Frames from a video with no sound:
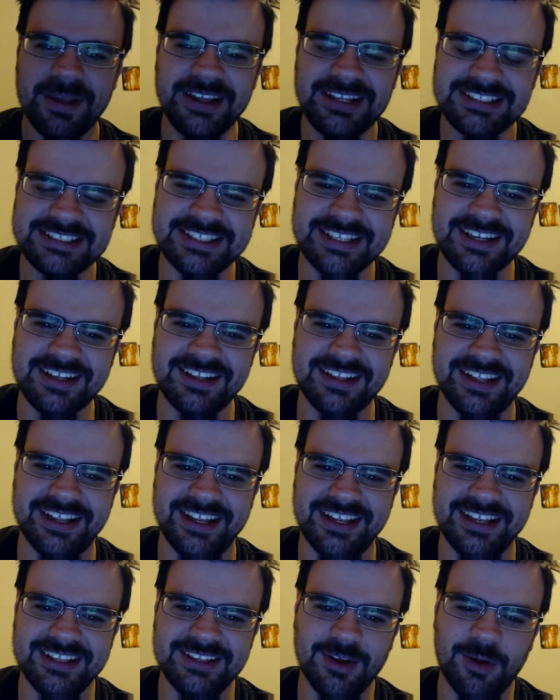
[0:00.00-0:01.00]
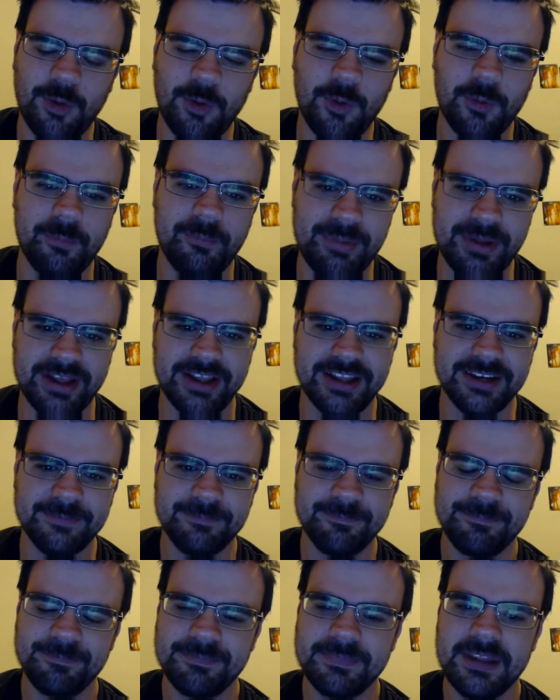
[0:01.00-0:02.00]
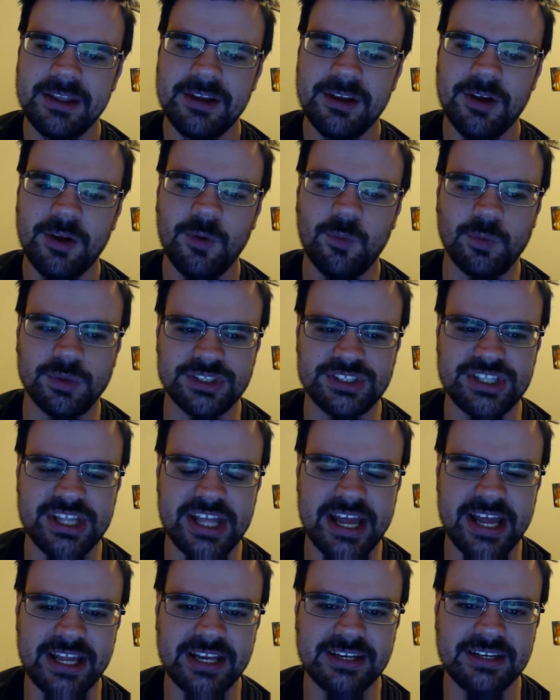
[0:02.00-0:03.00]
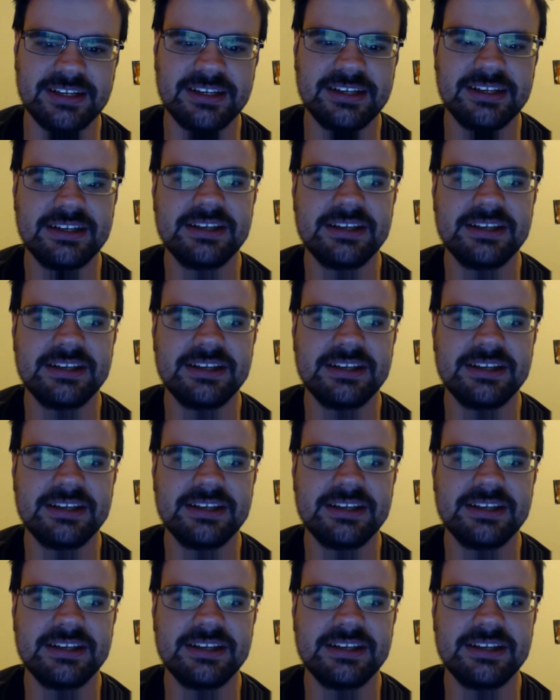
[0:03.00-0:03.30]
basically the whole bit was that